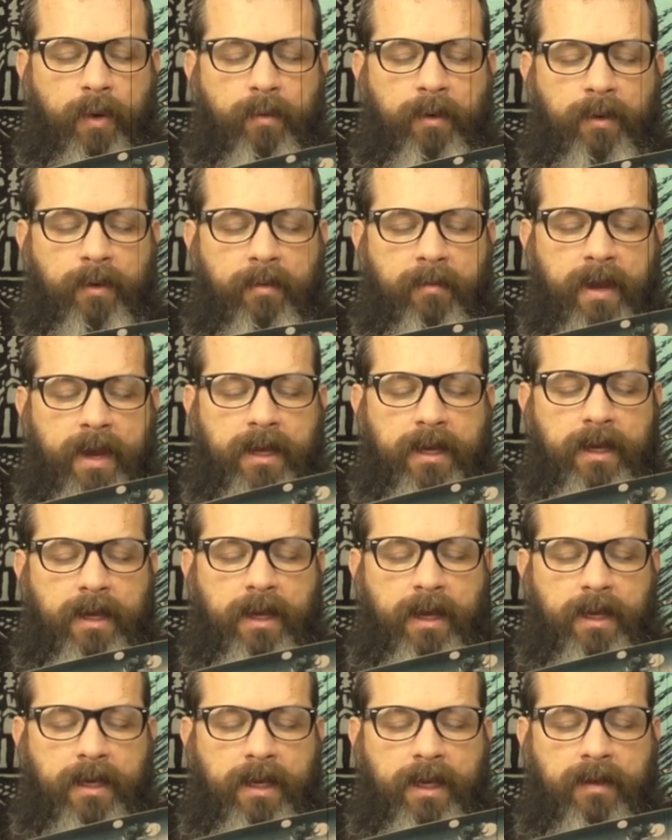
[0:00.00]
We will make
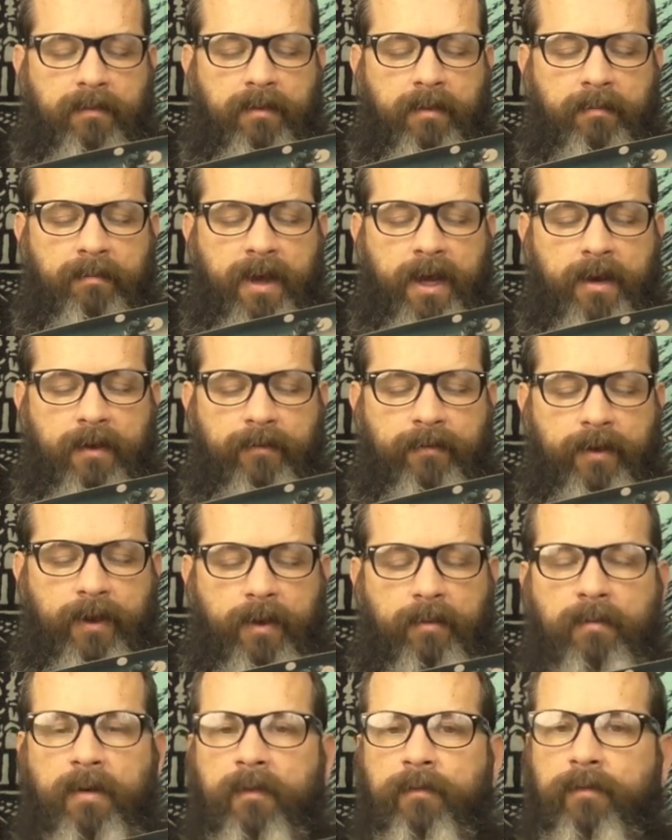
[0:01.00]
an even better
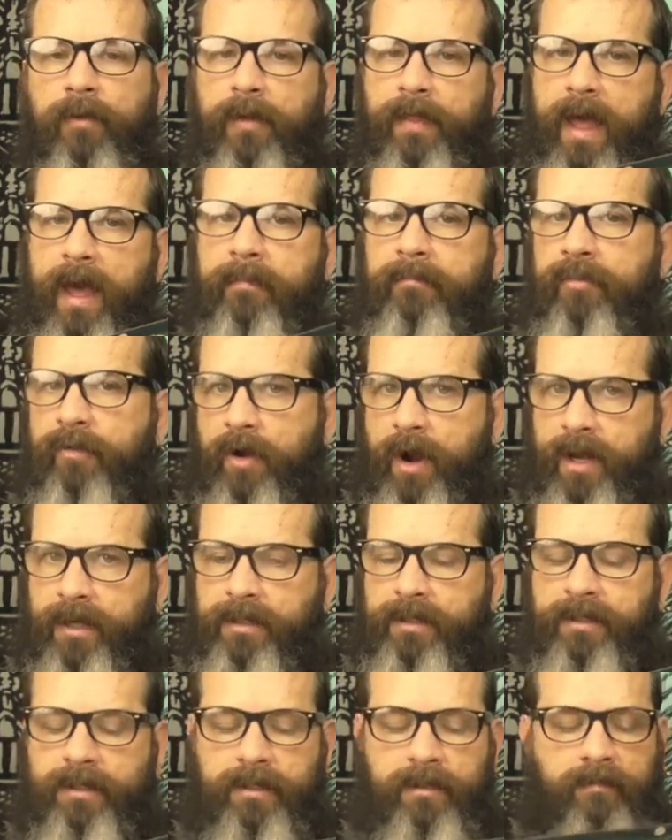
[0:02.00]
film for that
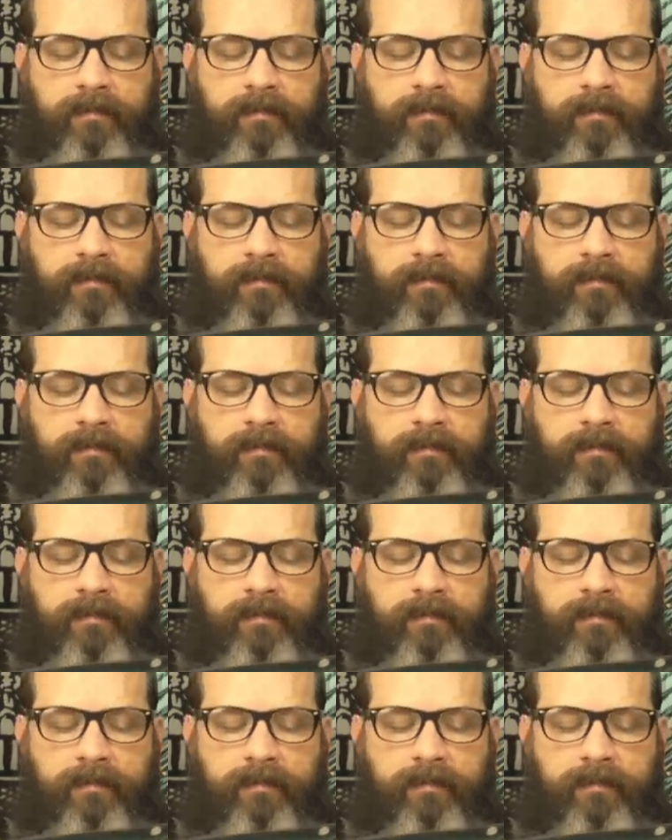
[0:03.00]
price.